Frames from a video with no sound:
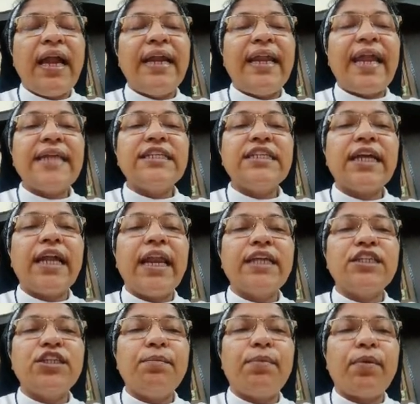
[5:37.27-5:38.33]
Data
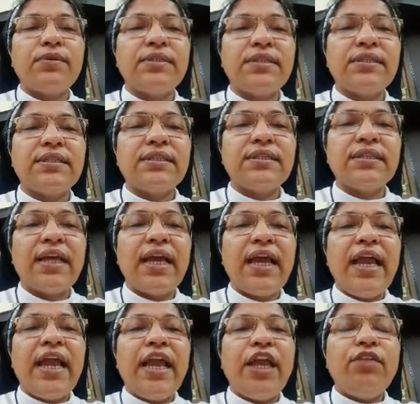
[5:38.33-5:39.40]
collection process.
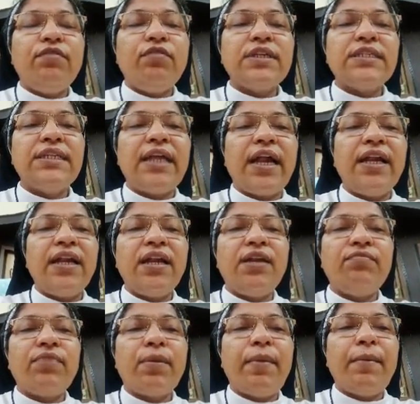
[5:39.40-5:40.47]
It was done
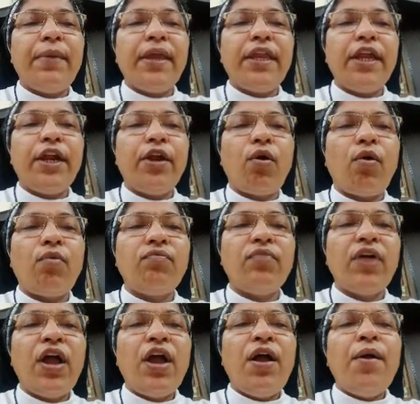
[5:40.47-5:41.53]
from a period of
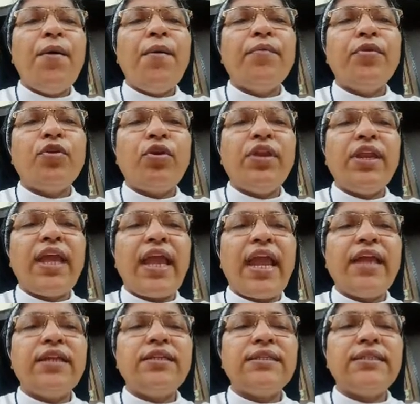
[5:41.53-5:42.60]

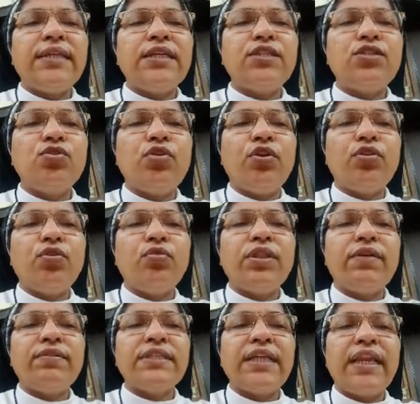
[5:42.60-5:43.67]
28 6
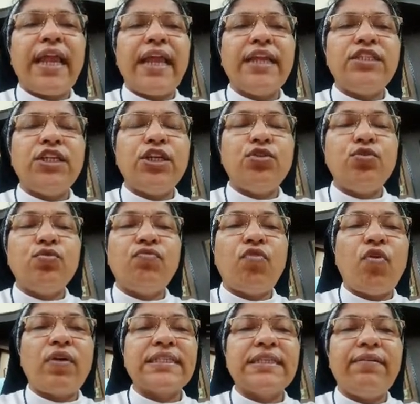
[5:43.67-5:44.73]
2018 to
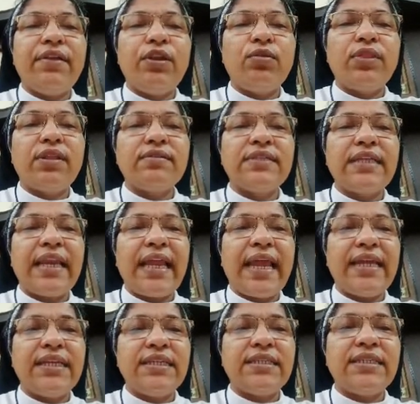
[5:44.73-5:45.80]
4 7
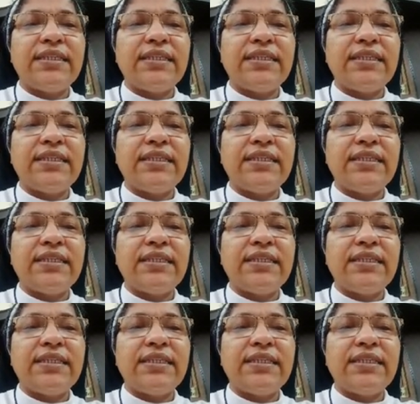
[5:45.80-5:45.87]
2008.